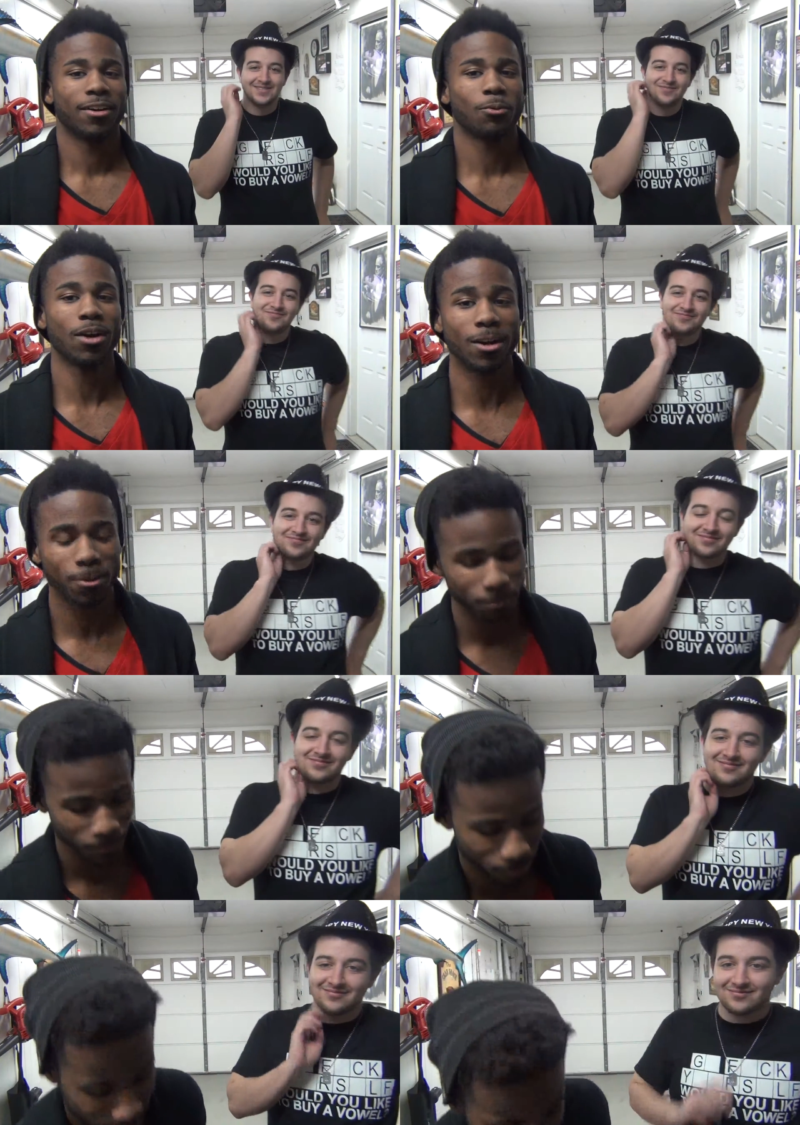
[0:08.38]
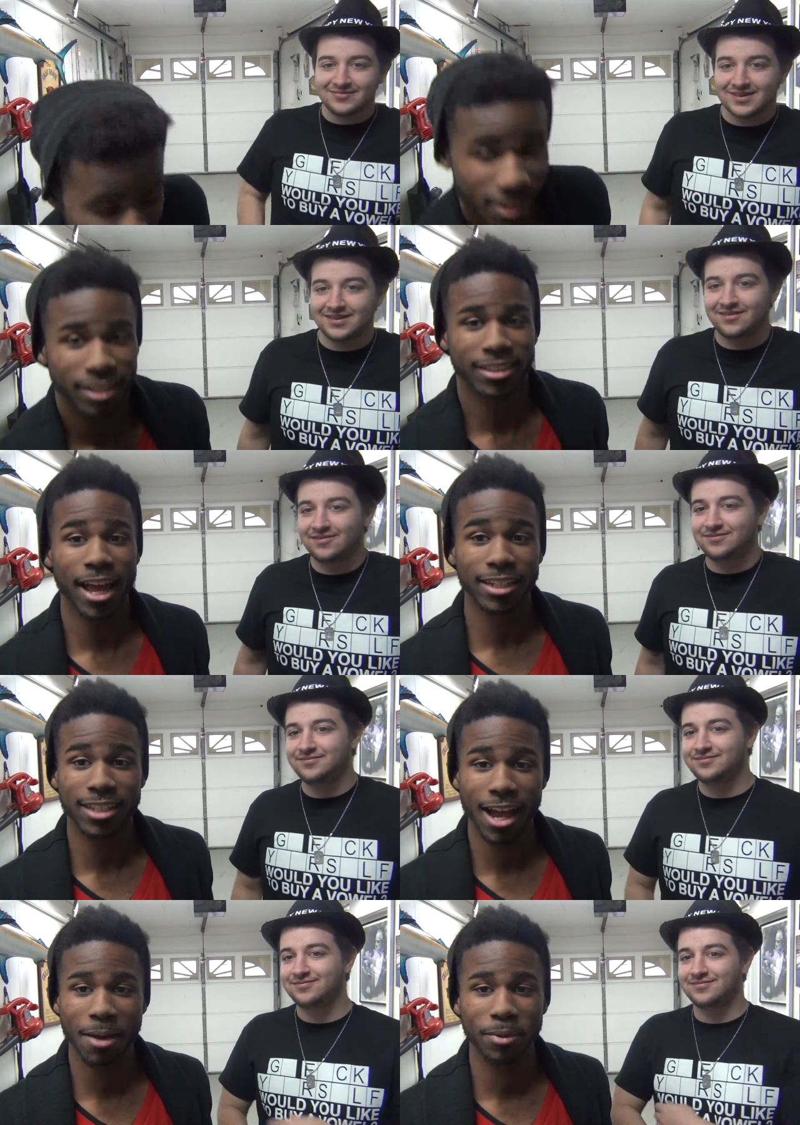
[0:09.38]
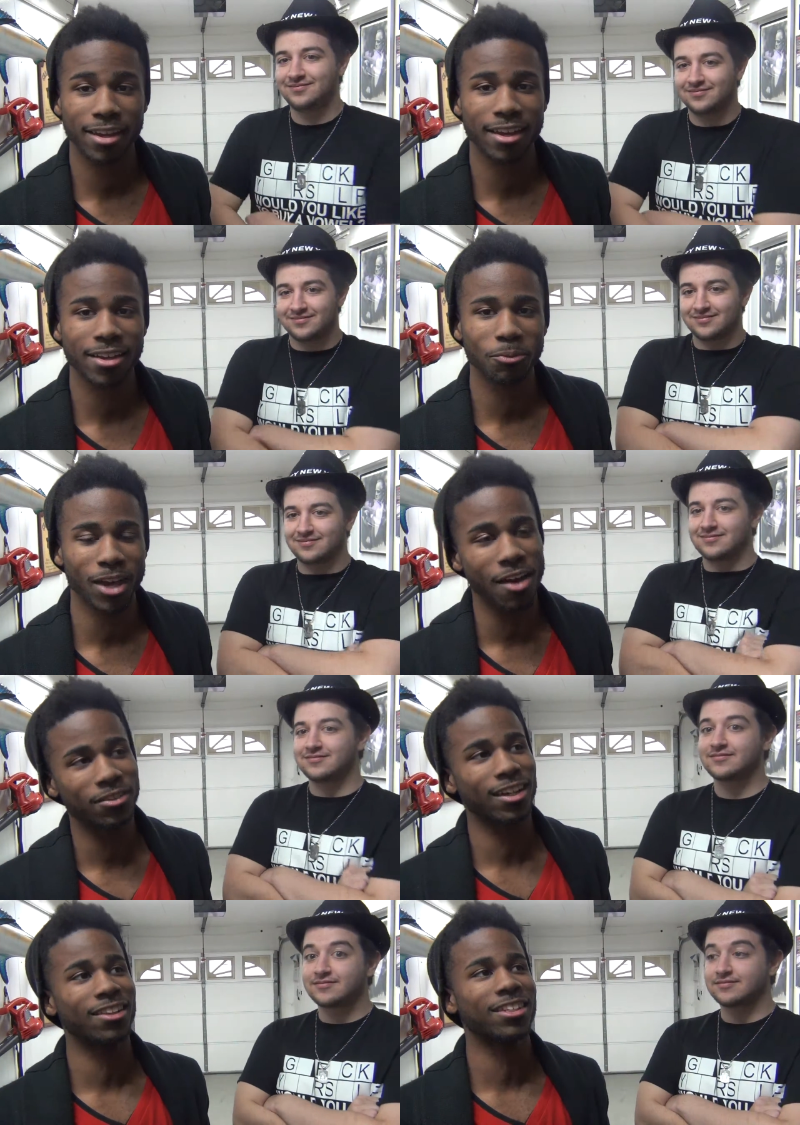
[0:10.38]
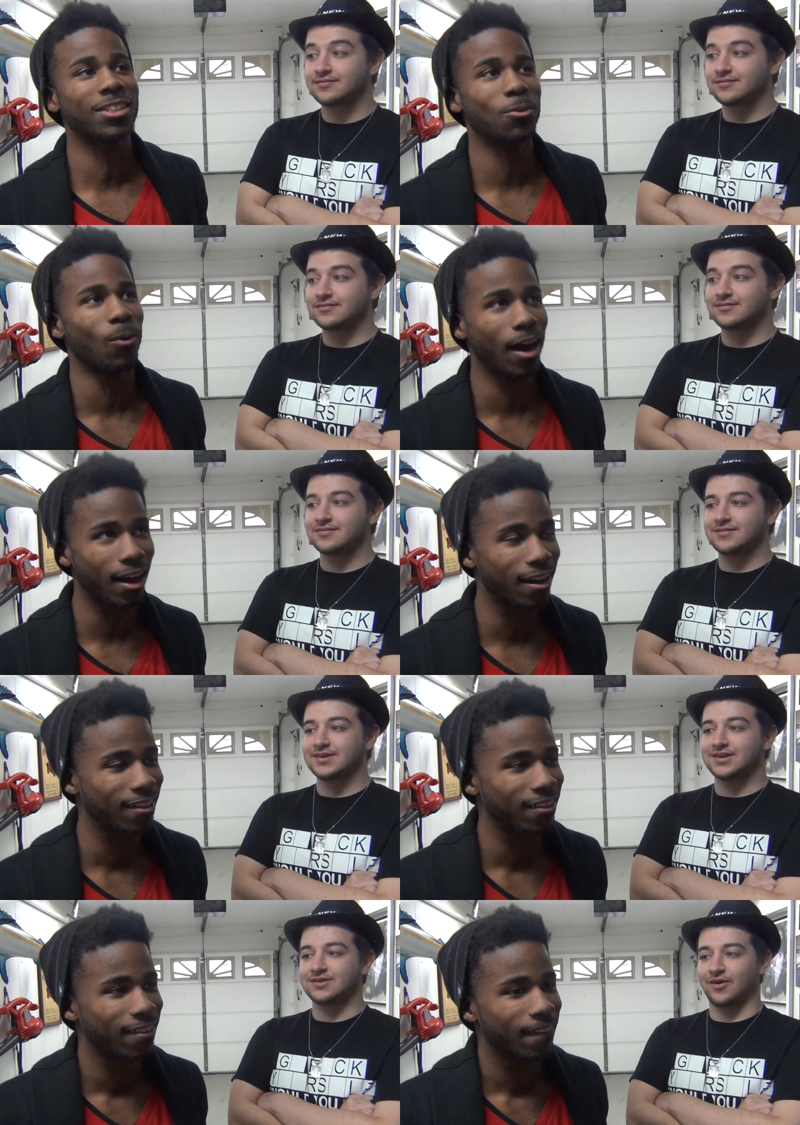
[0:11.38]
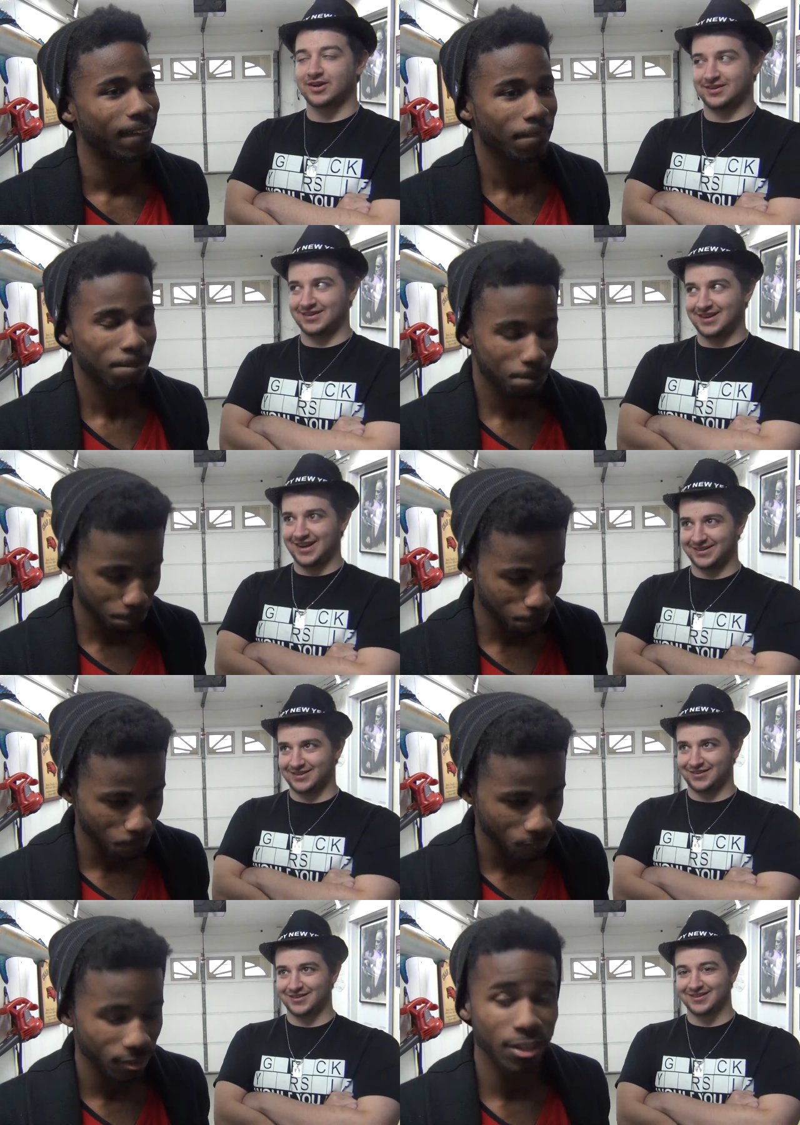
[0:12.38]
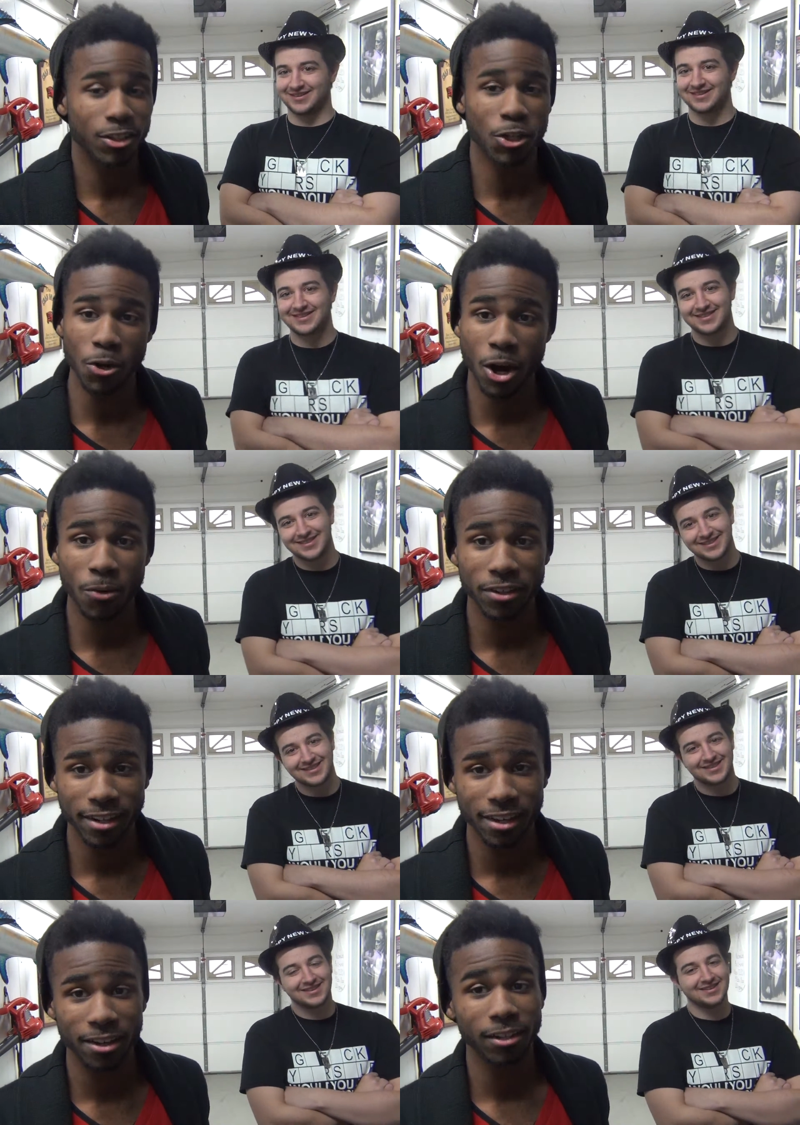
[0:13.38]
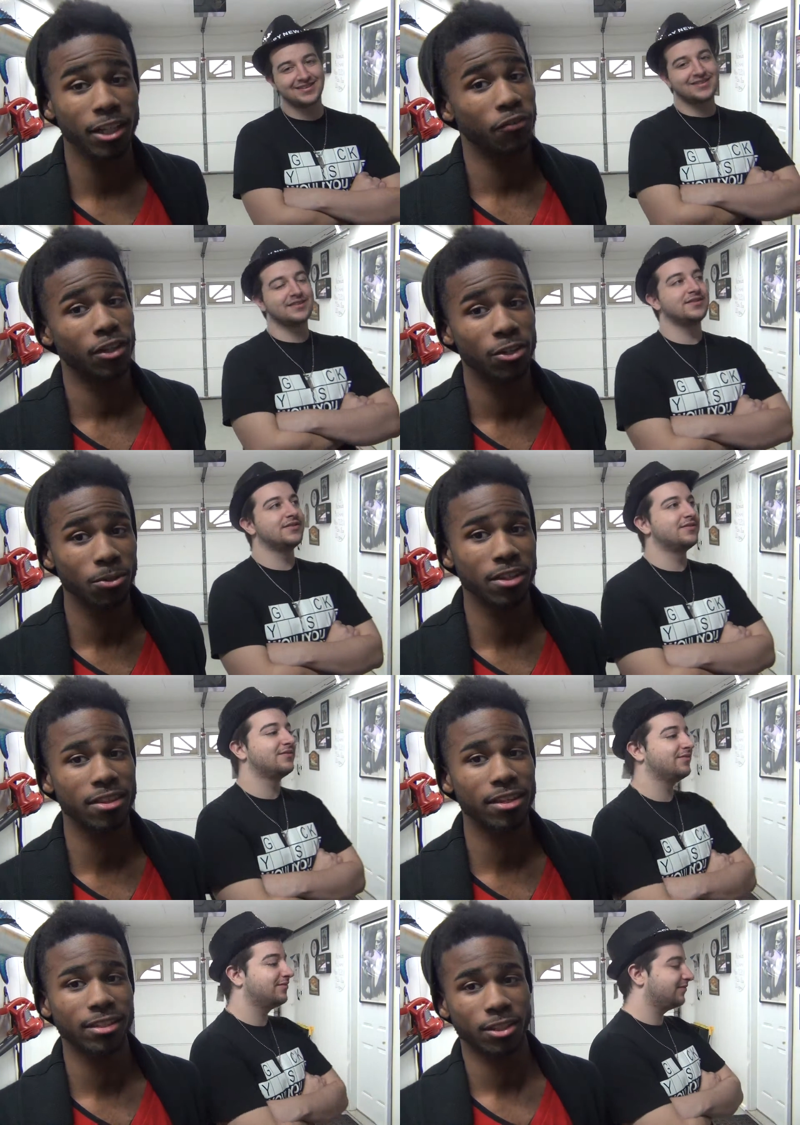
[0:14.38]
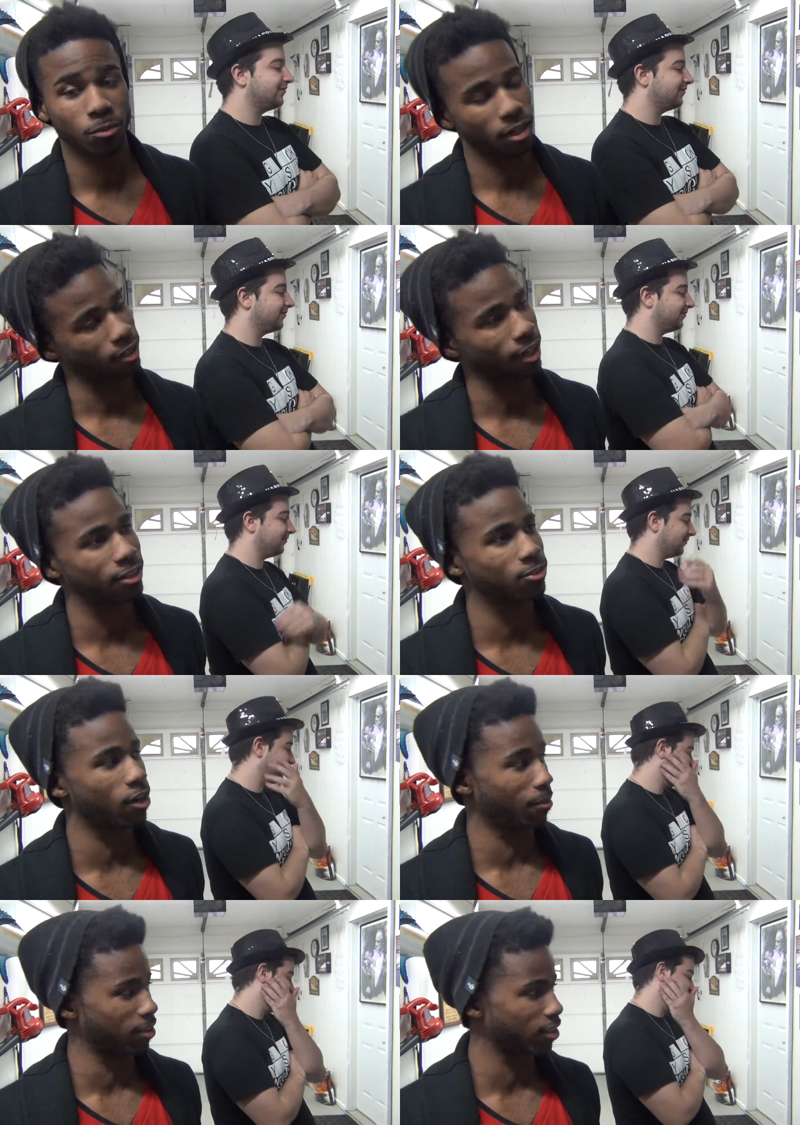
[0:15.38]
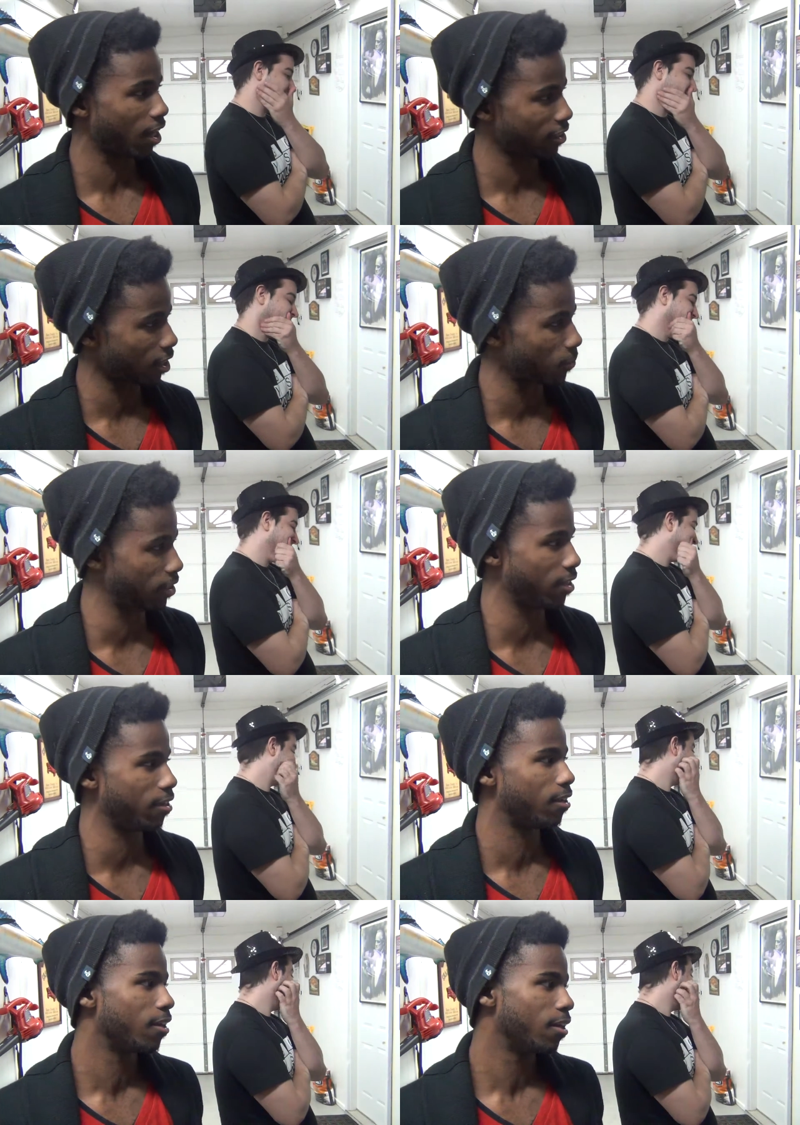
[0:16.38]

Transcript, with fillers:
Speaker 1: Well, it's that time again. We haven't done this in a while.
Speaker 2: Questions and answers.
Speaker 1: You know the deal. If you're new to this, because we got a lot of subscribers since the last time we did it.